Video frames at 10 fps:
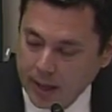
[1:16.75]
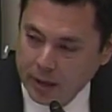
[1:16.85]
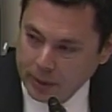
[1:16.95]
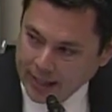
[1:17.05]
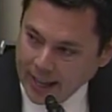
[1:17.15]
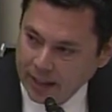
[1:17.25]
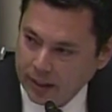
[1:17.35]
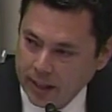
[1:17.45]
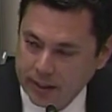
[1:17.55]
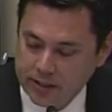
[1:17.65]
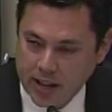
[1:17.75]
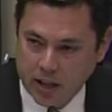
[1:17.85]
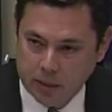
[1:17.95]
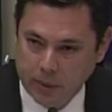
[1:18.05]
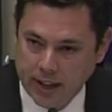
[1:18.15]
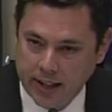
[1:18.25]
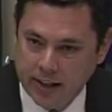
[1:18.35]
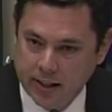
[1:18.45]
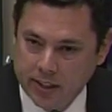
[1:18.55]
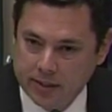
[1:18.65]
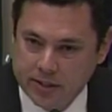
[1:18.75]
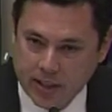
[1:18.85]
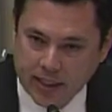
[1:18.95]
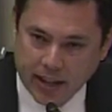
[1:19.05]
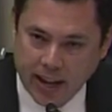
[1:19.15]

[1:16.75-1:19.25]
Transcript: And we can't allow this ARB to say that